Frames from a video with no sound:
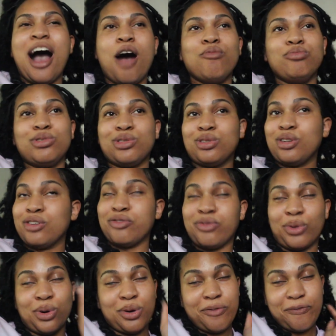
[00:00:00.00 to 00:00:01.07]
I'm just here
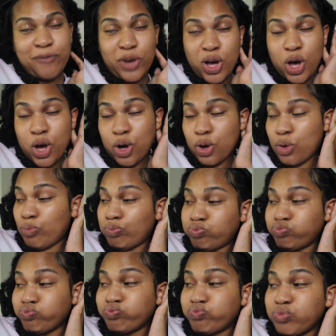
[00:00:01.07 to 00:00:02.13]
for the fuck.
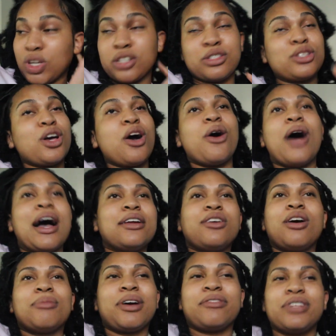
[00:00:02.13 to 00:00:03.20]
So I
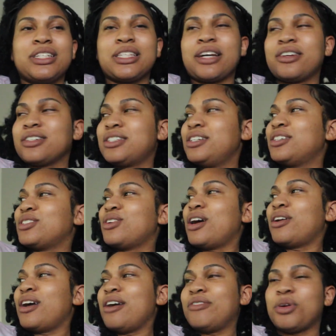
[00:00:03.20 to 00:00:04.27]
know I'm not gonna take her serious, so
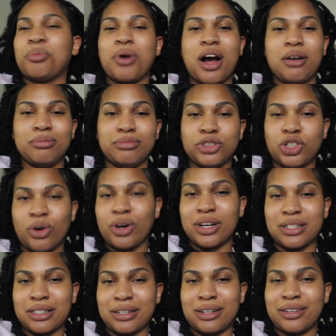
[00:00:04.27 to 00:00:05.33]
I don't have no problem showing
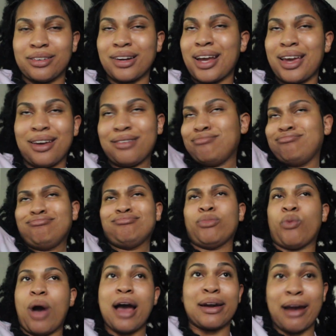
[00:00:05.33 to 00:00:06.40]
her to the internet.
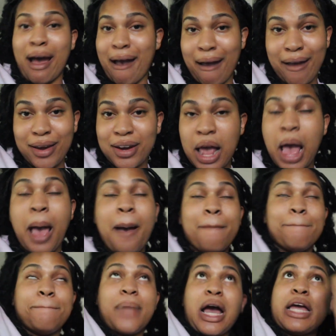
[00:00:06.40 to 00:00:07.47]
Why not?
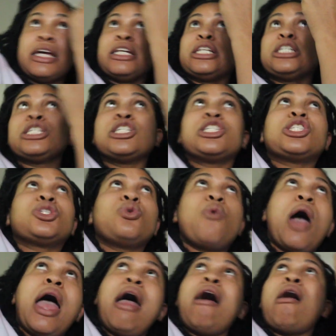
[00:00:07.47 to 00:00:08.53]
Mine as
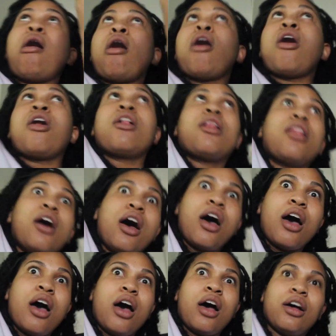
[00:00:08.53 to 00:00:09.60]

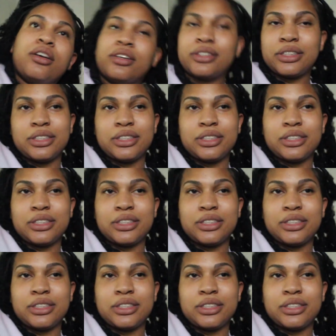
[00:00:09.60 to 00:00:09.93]
well.